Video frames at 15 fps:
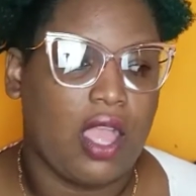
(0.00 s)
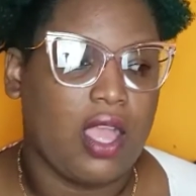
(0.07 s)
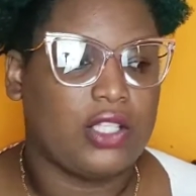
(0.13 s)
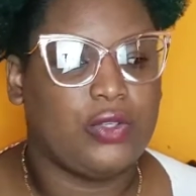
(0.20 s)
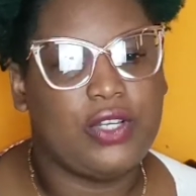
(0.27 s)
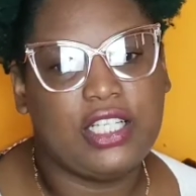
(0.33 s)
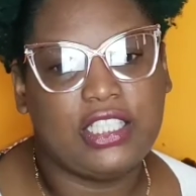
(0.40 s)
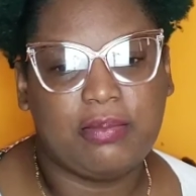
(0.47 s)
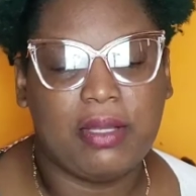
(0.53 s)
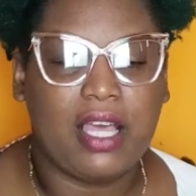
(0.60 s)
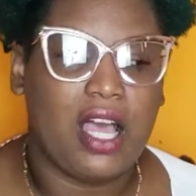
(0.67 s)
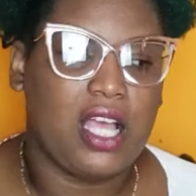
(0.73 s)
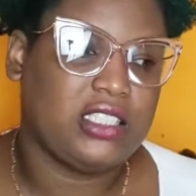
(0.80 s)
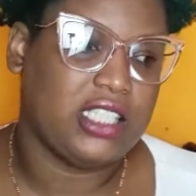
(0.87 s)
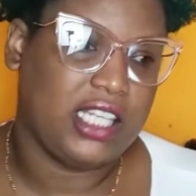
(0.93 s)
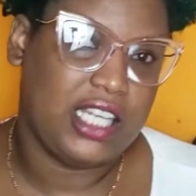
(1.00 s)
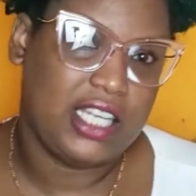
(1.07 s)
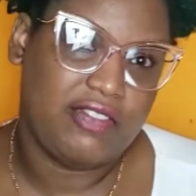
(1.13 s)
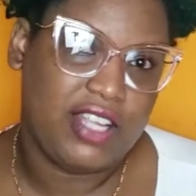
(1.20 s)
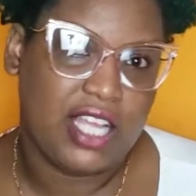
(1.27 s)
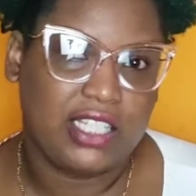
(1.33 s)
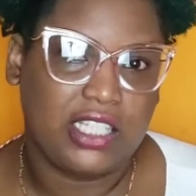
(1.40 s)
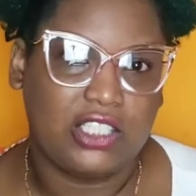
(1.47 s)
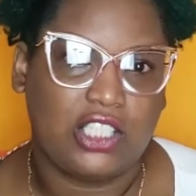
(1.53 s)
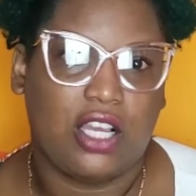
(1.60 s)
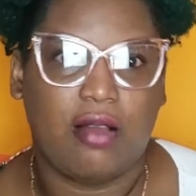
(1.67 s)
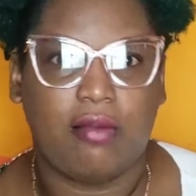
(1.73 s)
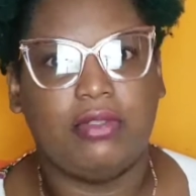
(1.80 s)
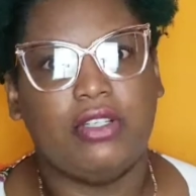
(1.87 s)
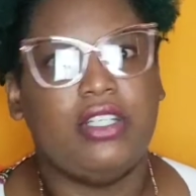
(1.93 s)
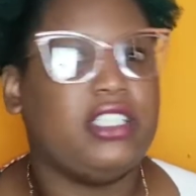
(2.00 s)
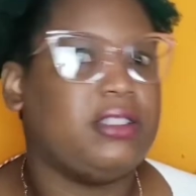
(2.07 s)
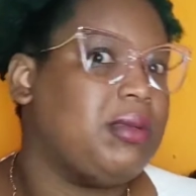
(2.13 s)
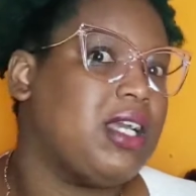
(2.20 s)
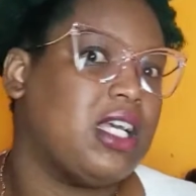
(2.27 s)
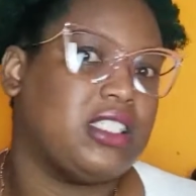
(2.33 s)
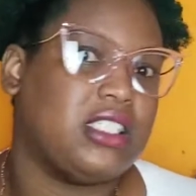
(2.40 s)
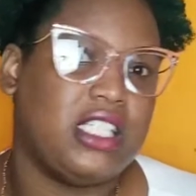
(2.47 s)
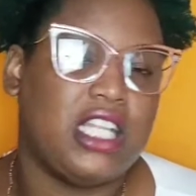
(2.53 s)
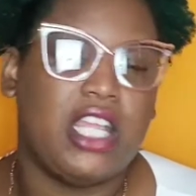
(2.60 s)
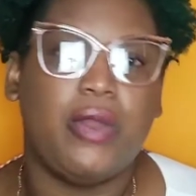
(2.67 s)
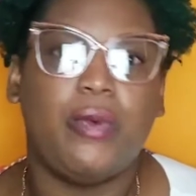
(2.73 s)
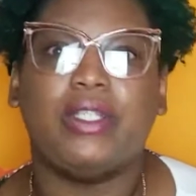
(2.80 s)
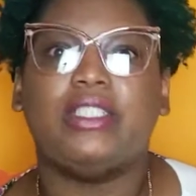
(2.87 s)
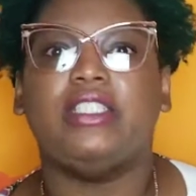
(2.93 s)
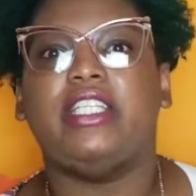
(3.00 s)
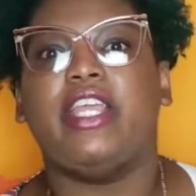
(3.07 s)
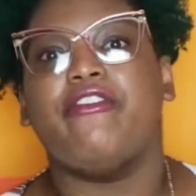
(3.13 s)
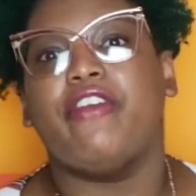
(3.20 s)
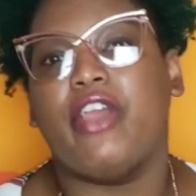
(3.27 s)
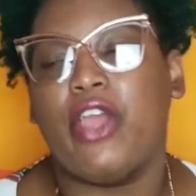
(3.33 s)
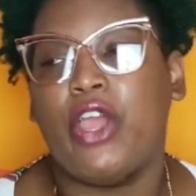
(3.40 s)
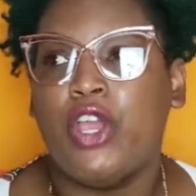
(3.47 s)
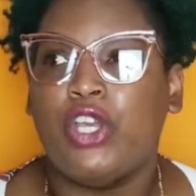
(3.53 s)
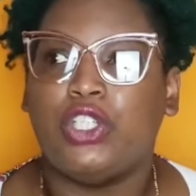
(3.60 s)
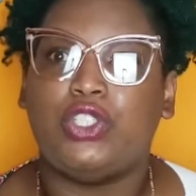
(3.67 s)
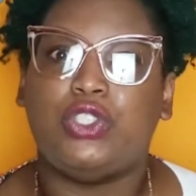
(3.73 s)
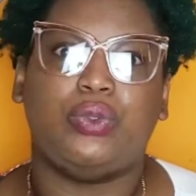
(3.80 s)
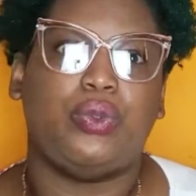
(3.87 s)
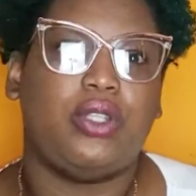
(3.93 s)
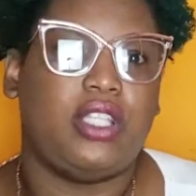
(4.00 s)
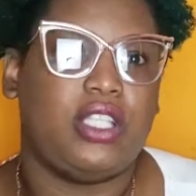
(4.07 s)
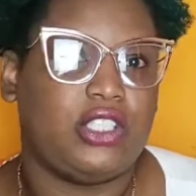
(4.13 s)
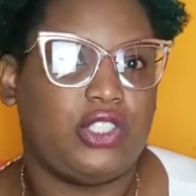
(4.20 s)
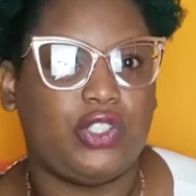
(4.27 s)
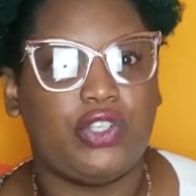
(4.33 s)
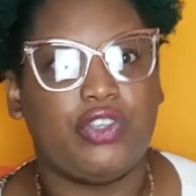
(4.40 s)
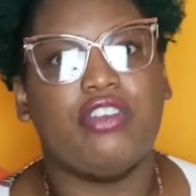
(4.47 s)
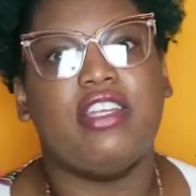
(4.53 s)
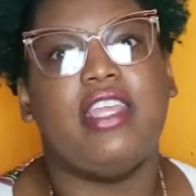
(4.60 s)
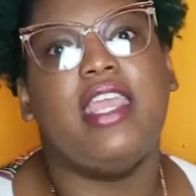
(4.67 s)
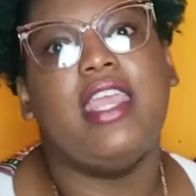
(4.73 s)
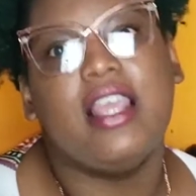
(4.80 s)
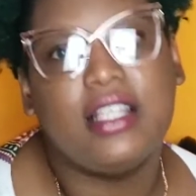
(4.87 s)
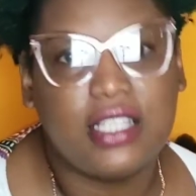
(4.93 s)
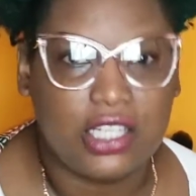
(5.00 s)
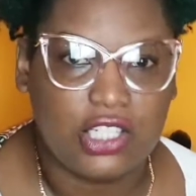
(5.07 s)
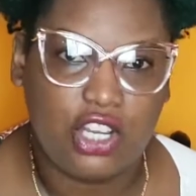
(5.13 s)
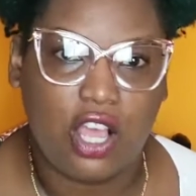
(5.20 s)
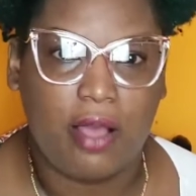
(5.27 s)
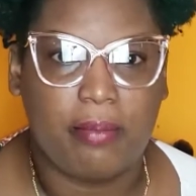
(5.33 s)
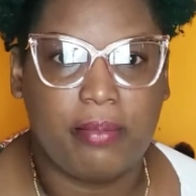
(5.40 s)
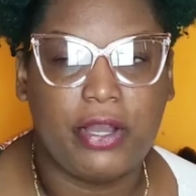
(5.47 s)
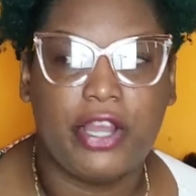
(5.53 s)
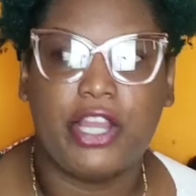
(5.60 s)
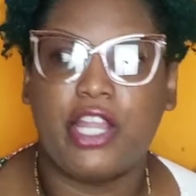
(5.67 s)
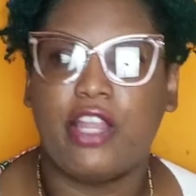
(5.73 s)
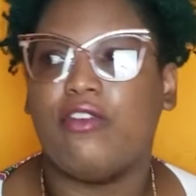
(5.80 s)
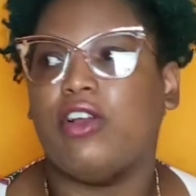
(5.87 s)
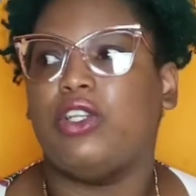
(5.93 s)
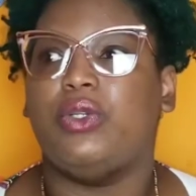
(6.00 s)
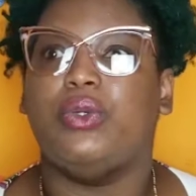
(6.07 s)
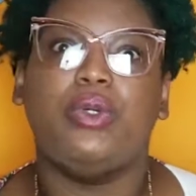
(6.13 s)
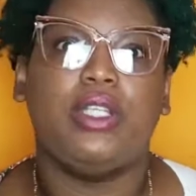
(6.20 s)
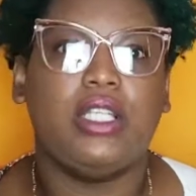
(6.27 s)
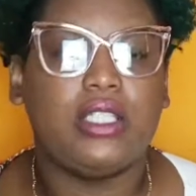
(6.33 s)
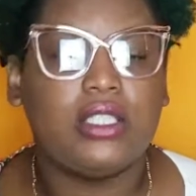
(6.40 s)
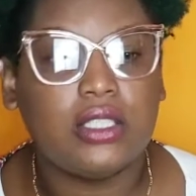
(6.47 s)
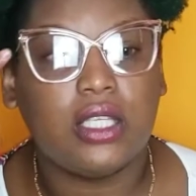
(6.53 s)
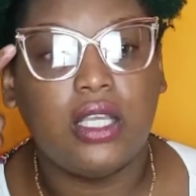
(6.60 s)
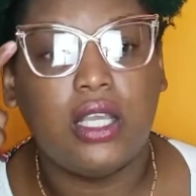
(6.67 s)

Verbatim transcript: do this because you need to get a job do this because need, it was never do this to create a job or never do this